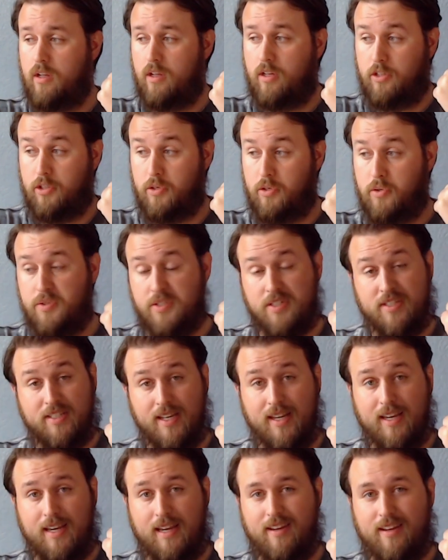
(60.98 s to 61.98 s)
you
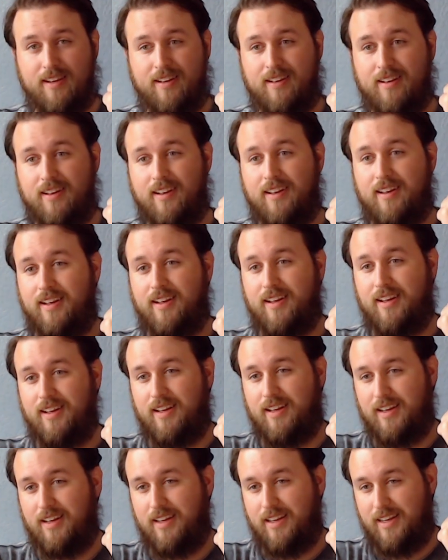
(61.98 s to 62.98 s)
see
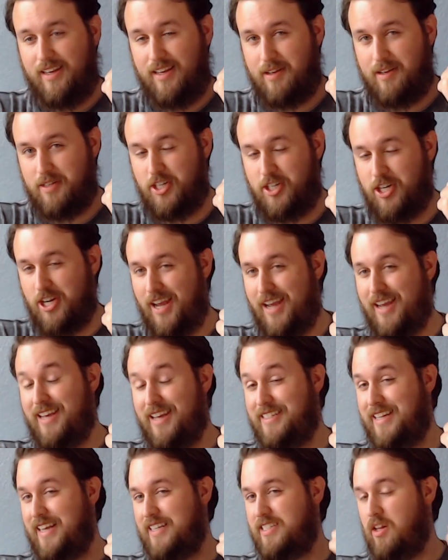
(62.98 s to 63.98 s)
he
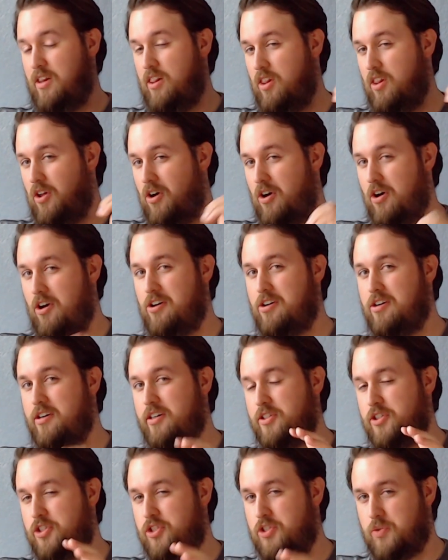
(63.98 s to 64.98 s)
takes a
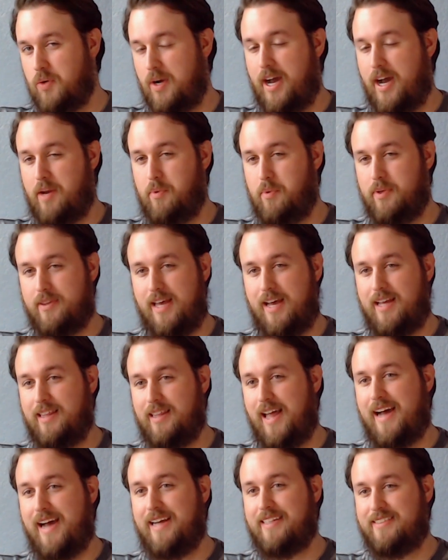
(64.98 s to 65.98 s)
long stride with that
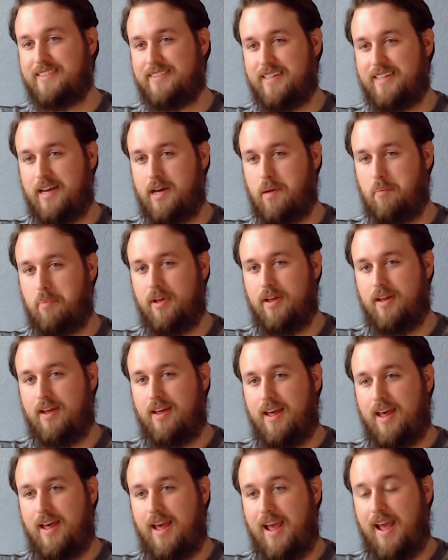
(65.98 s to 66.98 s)
last step,
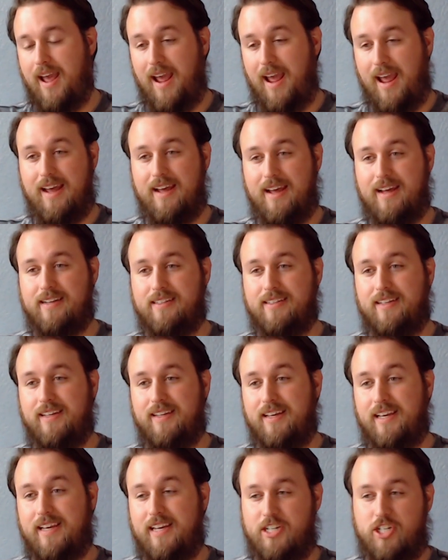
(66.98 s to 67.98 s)
and
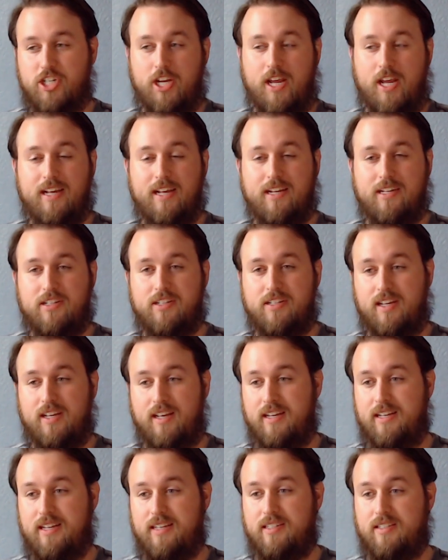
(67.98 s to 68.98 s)
he changed
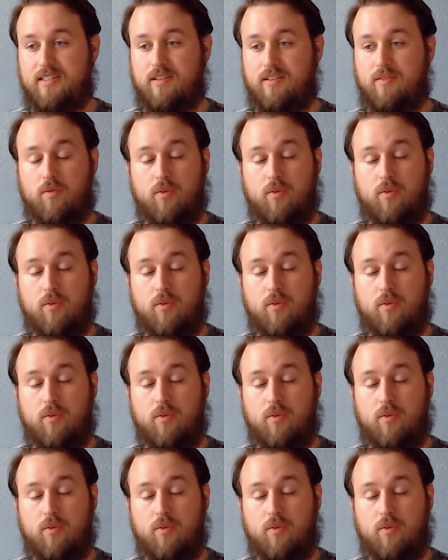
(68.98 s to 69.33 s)
his